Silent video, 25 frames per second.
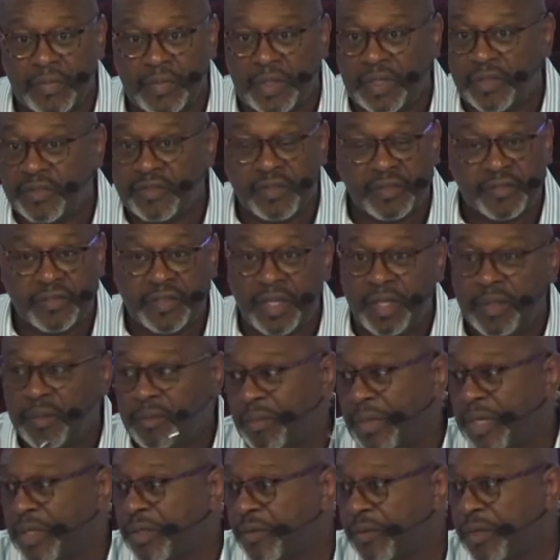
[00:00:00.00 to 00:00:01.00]
It's just like
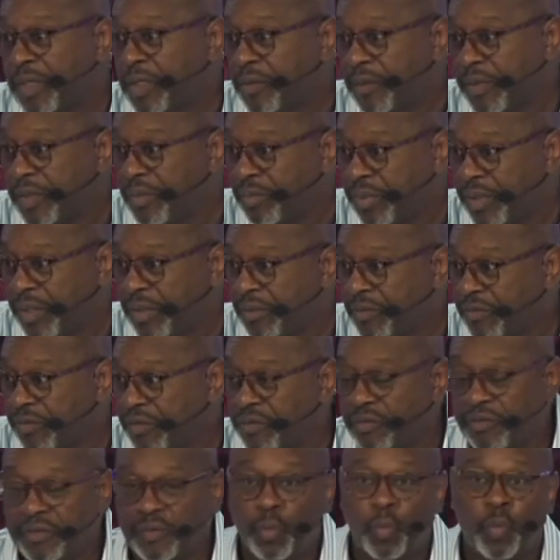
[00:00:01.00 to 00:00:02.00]
my great-grandparents.
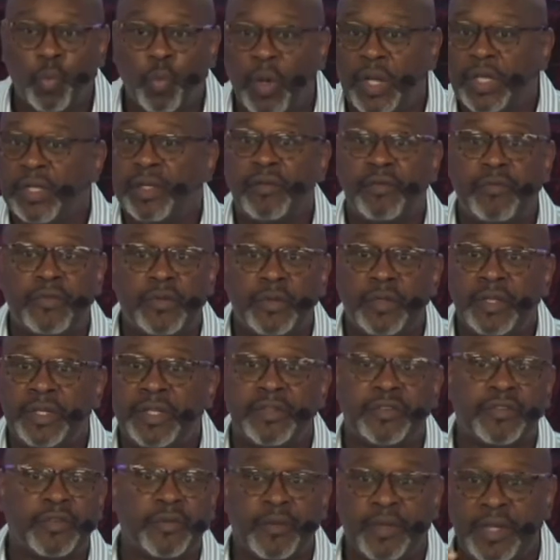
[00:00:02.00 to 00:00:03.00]
As wonderful
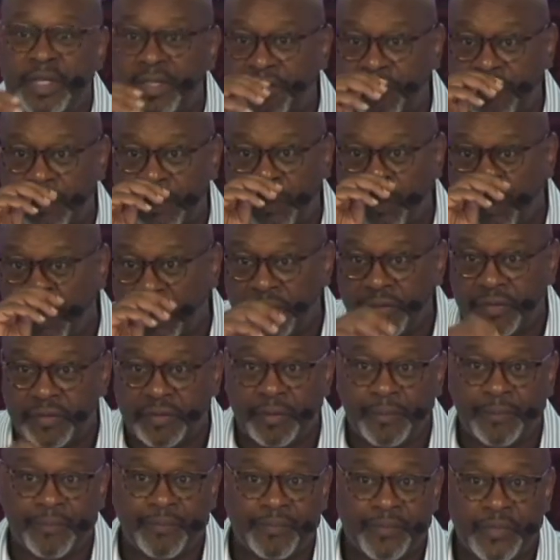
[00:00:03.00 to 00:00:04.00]
and as great as he was,
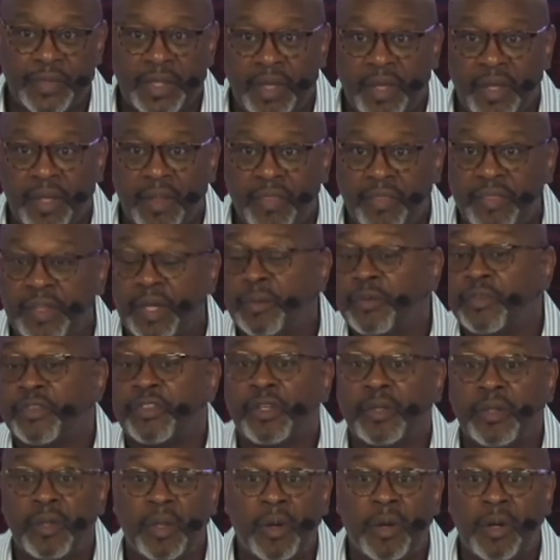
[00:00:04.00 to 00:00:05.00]
there was
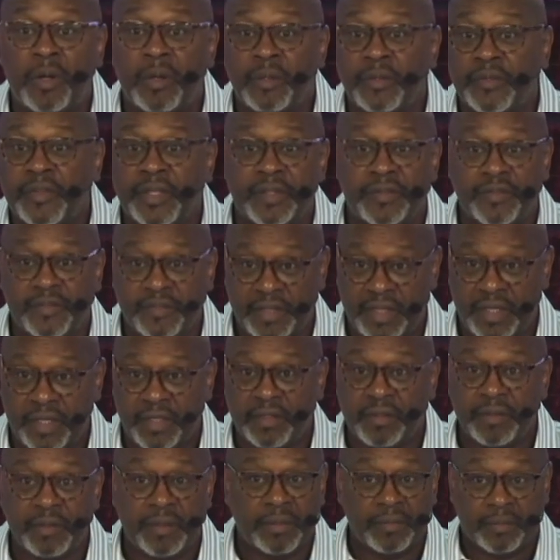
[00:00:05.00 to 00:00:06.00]
a law that
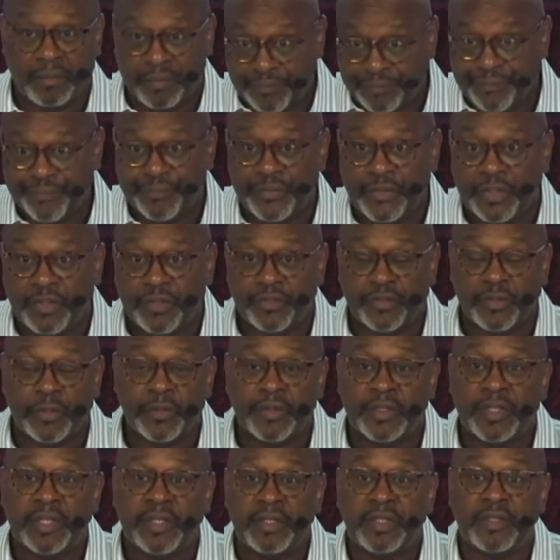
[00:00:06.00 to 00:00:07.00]
said
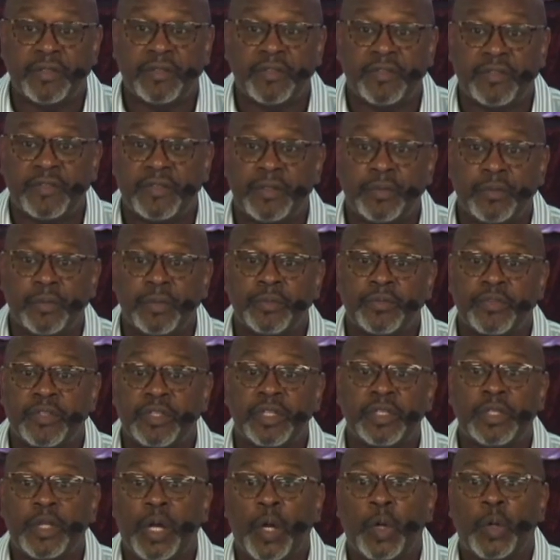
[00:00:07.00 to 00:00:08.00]
certain ethnicity groups
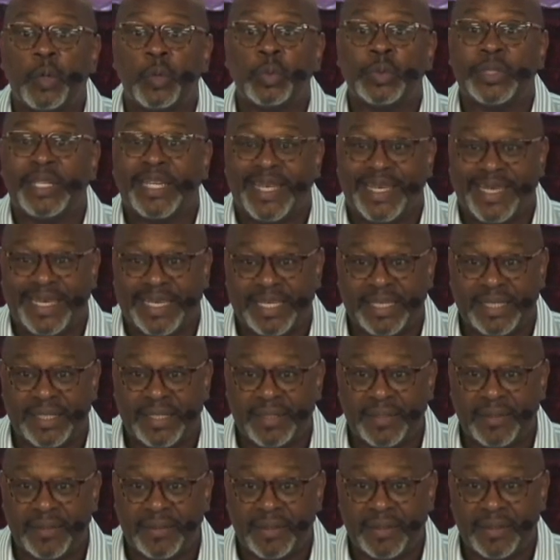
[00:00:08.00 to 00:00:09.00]
couldn't own
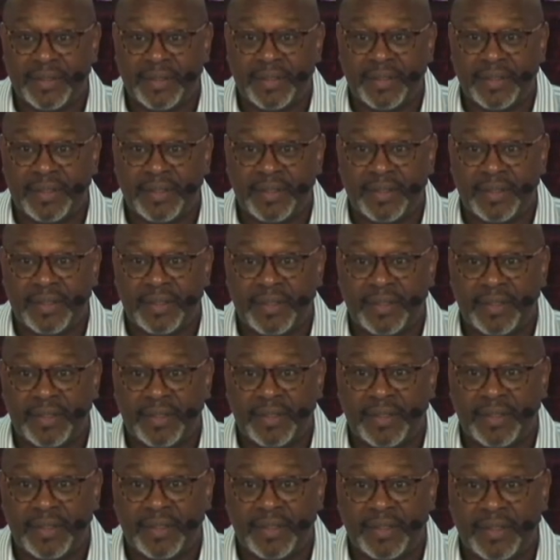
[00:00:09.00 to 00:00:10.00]
land
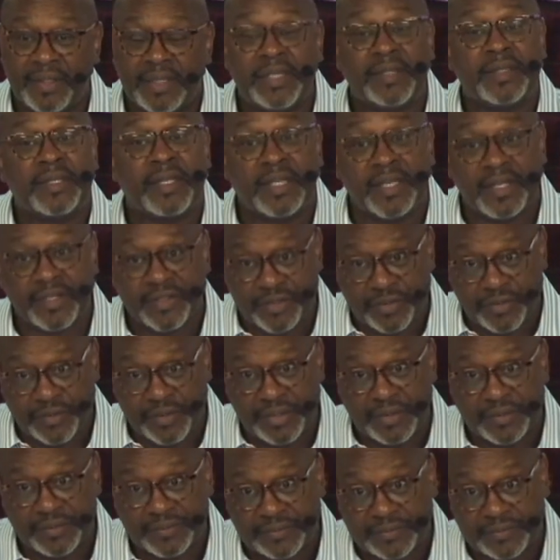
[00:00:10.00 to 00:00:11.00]
in the country.